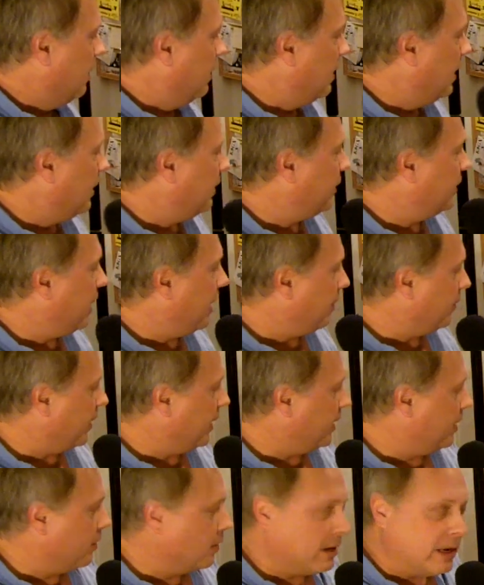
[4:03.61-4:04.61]
that's that
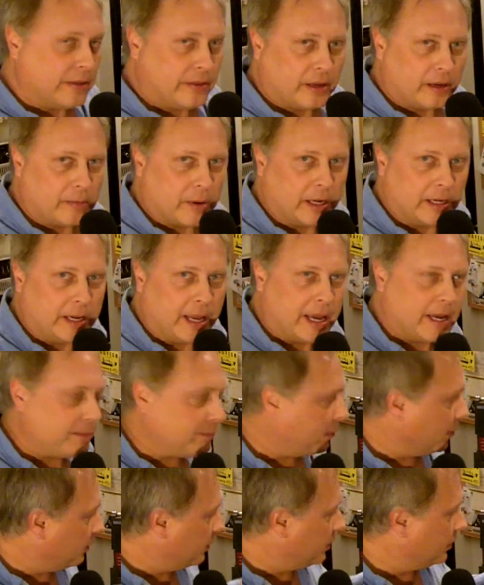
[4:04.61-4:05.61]
radio, and I think my
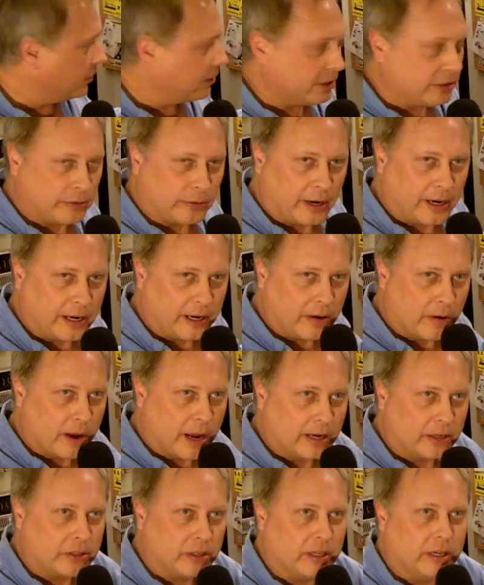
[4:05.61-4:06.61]
dad purchased this radio
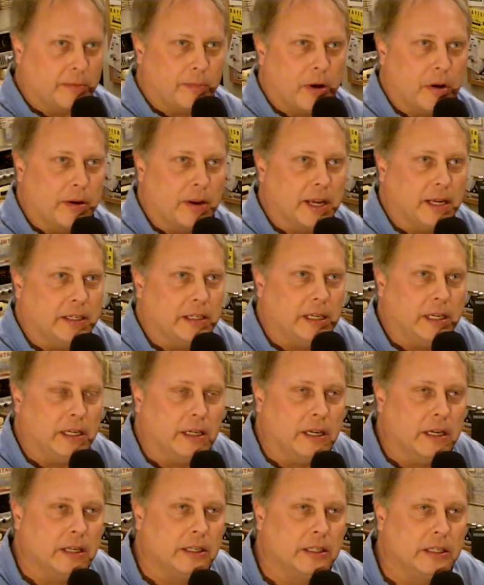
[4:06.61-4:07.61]
actually in about
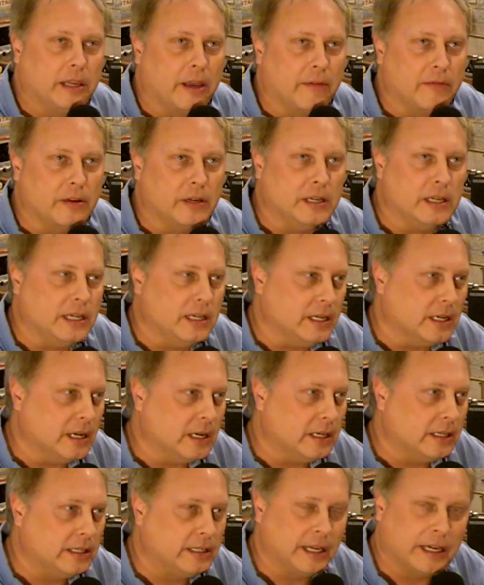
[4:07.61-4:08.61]

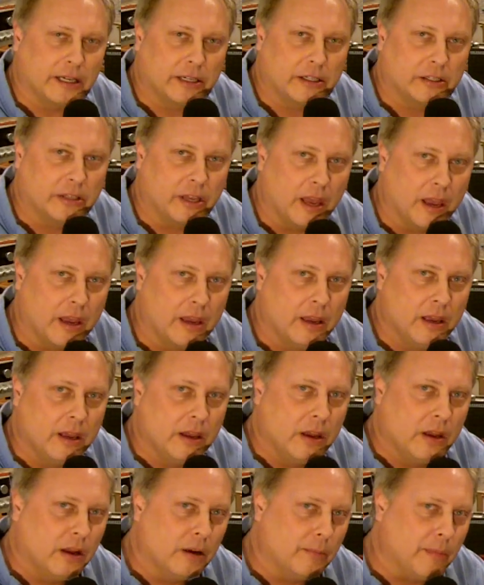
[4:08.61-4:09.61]
1976,
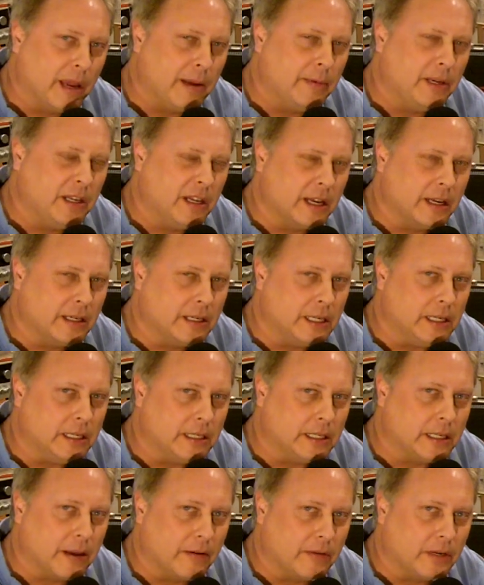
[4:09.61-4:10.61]
maybe
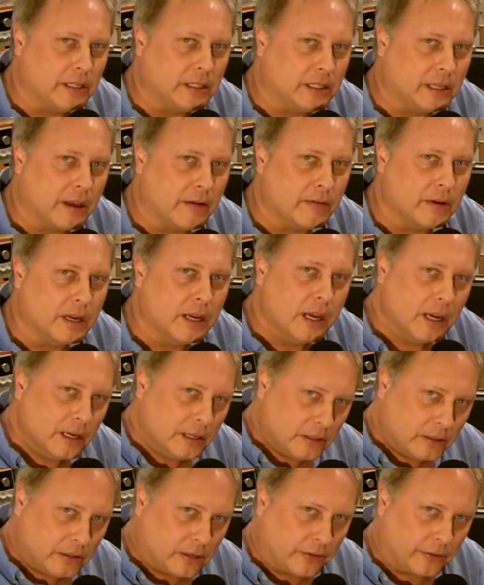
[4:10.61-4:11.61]
1977,
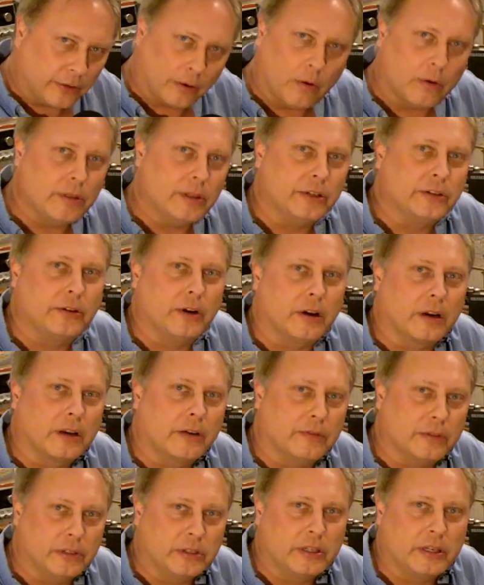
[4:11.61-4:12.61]
to throw in the
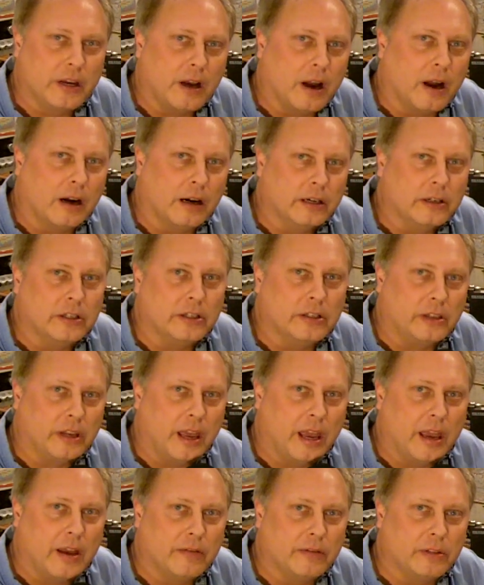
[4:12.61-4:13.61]
trunk of his car just
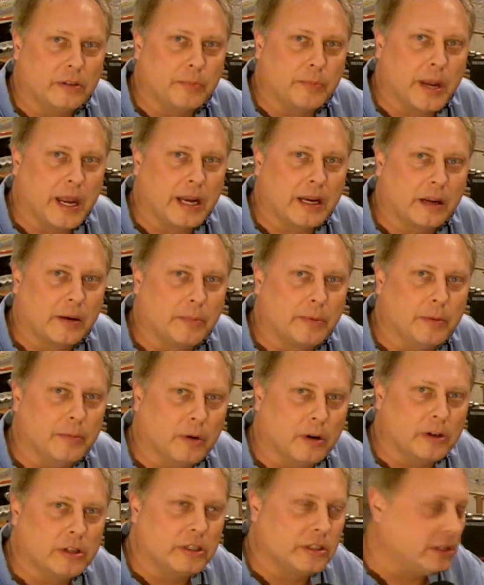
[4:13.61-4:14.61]
to have as a backup
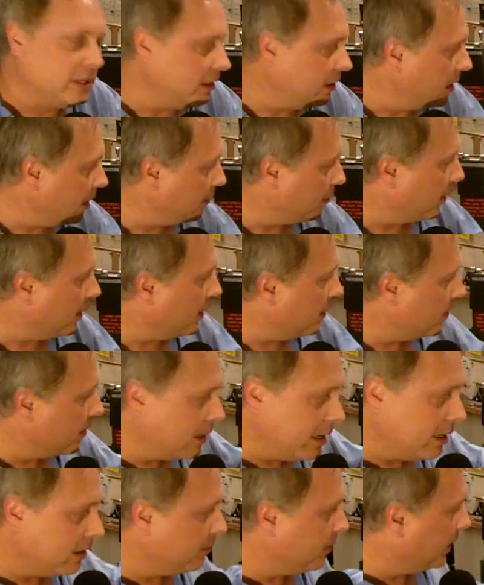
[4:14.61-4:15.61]
emergency type radio.
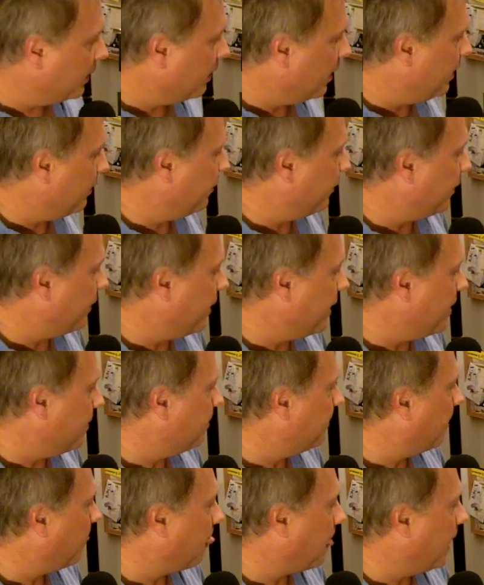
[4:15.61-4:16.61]
Yeah, it'd be great for
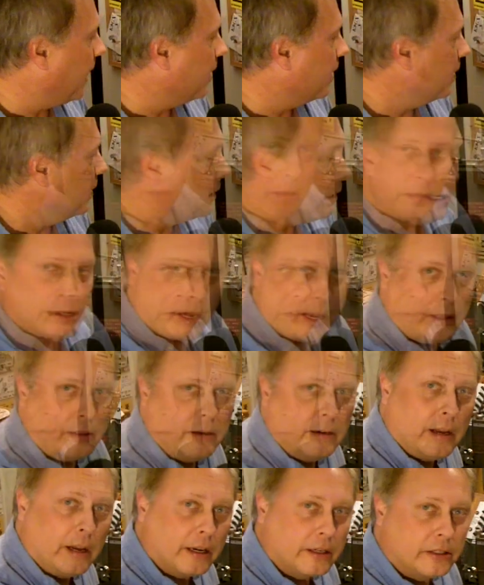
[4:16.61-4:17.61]
that. And it
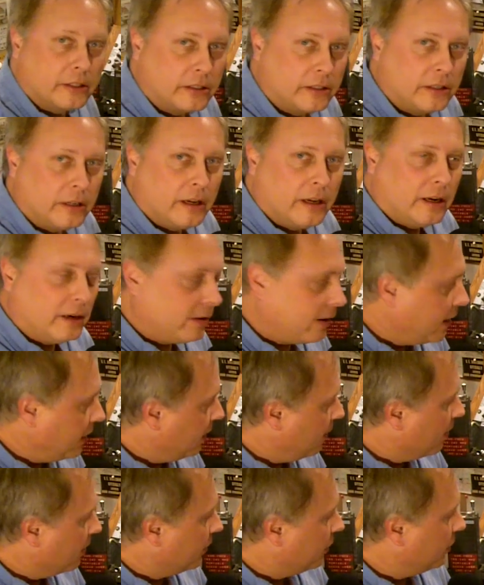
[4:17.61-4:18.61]
still works. The next
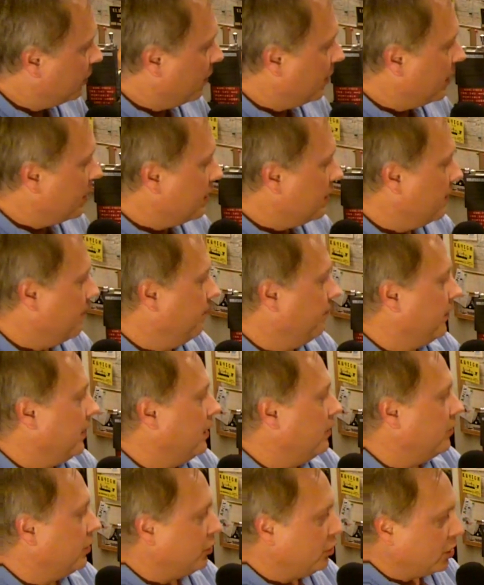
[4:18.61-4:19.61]
radio I'll show you
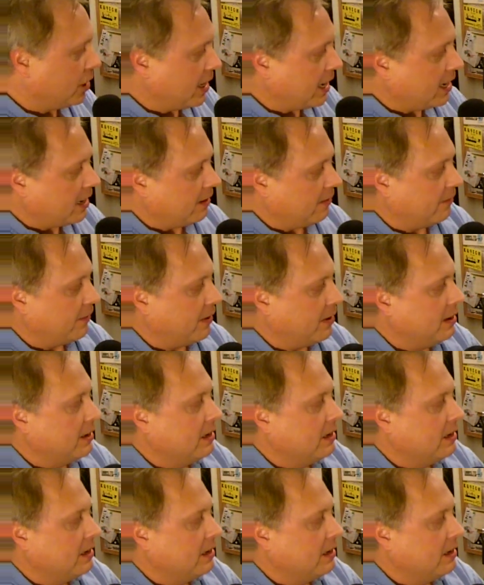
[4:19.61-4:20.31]
is a Genève.